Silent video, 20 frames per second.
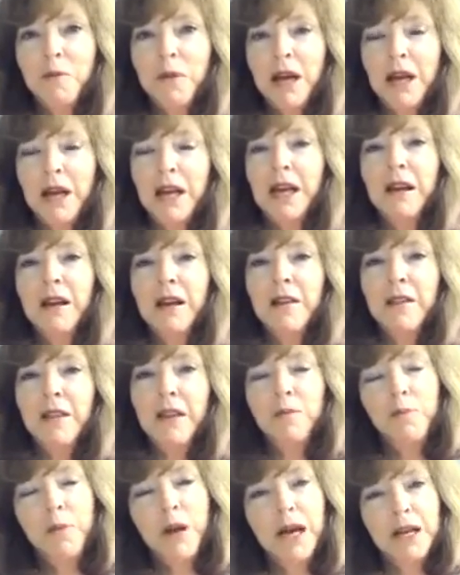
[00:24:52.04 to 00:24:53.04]
money
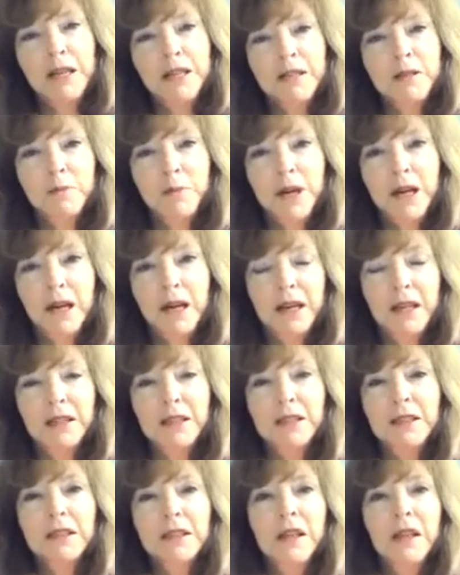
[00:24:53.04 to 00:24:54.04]
that buys the
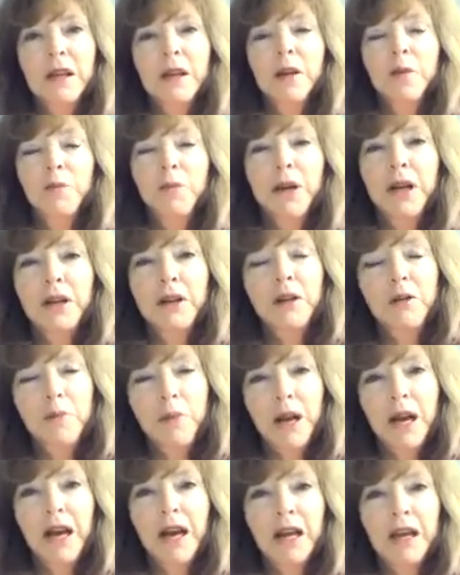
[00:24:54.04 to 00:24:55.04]
bonds, but you're
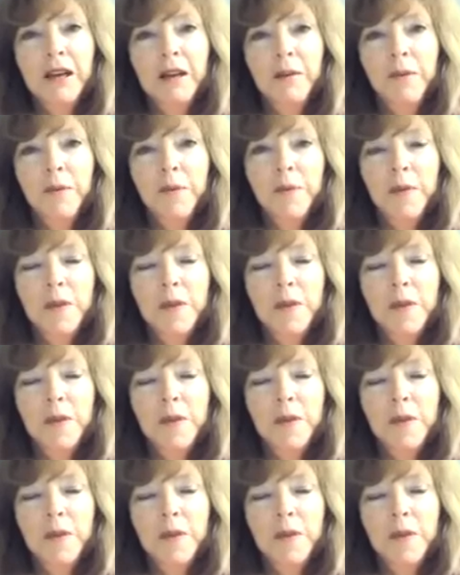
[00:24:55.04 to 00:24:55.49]
buying